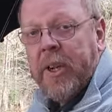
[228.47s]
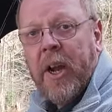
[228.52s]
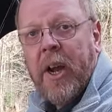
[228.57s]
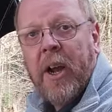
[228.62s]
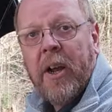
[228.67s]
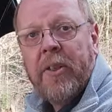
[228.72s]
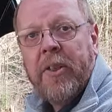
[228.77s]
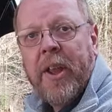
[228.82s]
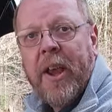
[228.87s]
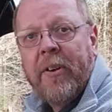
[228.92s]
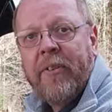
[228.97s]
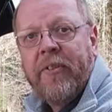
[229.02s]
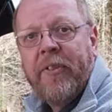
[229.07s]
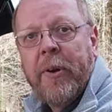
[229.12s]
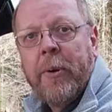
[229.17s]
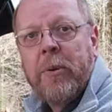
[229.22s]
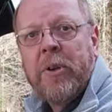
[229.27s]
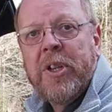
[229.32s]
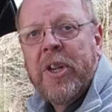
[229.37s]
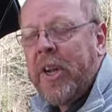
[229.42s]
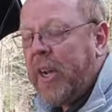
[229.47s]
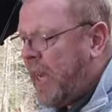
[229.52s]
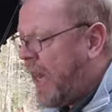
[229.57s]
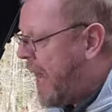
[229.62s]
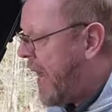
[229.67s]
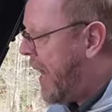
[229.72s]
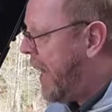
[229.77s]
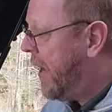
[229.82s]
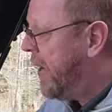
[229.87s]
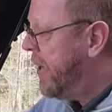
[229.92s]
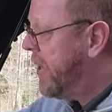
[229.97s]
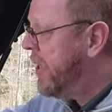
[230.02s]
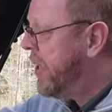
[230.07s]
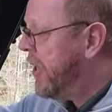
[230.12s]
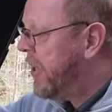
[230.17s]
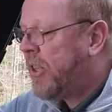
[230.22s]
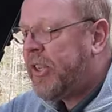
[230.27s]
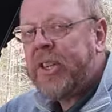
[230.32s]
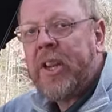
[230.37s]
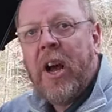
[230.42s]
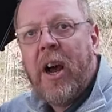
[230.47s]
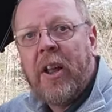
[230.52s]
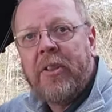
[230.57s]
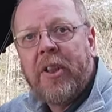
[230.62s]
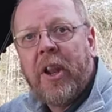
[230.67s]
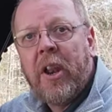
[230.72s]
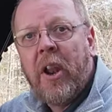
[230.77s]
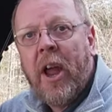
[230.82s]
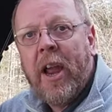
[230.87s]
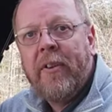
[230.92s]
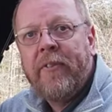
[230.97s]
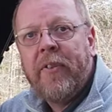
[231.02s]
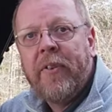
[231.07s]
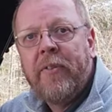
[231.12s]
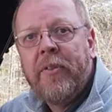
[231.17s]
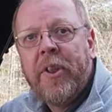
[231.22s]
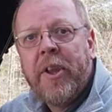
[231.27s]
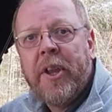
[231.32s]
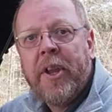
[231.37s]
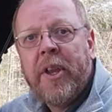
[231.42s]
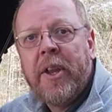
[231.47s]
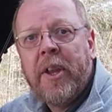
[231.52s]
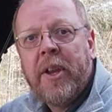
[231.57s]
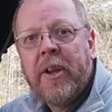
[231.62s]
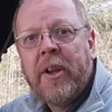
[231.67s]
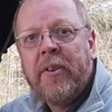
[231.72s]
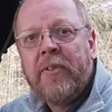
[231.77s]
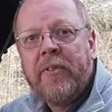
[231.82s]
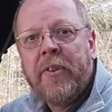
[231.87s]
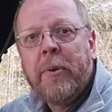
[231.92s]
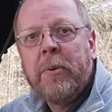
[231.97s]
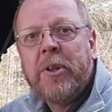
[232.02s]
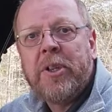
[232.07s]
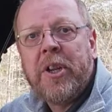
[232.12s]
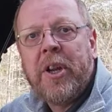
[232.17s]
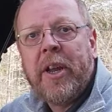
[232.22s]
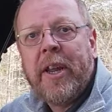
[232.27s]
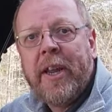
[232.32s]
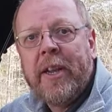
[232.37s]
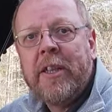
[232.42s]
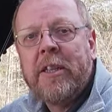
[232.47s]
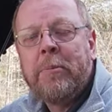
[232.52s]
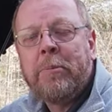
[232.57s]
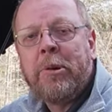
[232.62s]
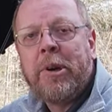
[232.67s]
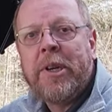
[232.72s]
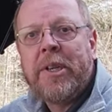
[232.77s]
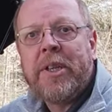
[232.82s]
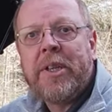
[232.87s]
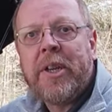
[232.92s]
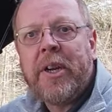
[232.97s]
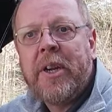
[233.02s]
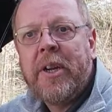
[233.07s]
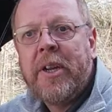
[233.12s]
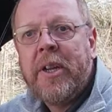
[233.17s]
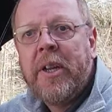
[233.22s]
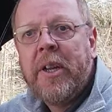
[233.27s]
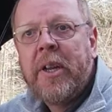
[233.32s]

uh, that filter and start the life of the uh, filter in the printer.